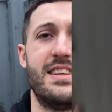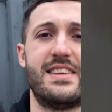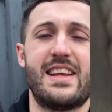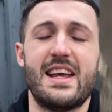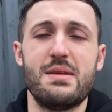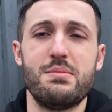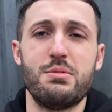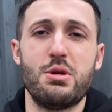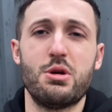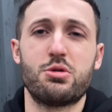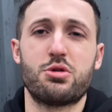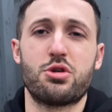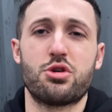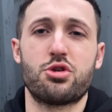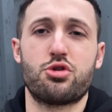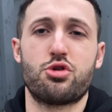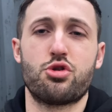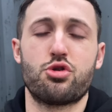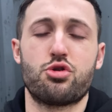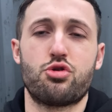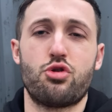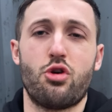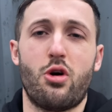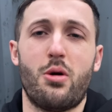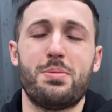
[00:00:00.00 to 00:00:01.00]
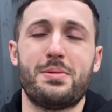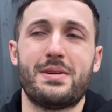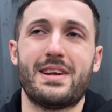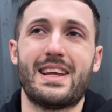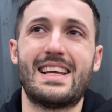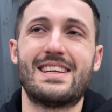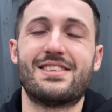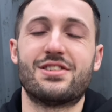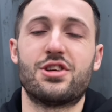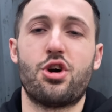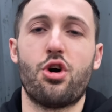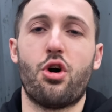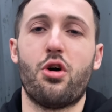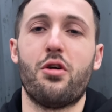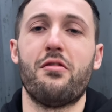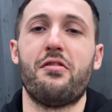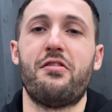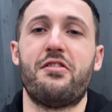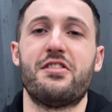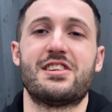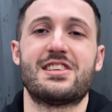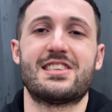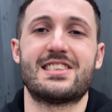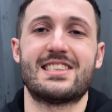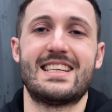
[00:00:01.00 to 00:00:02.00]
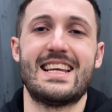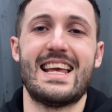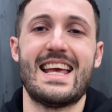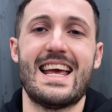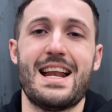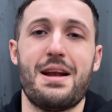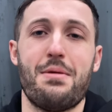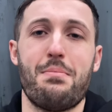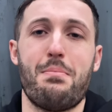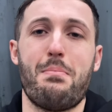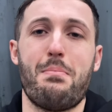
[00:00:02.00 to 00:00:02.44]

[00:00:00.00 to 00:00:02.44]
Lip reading: Team news has just dropped. He's gone for St.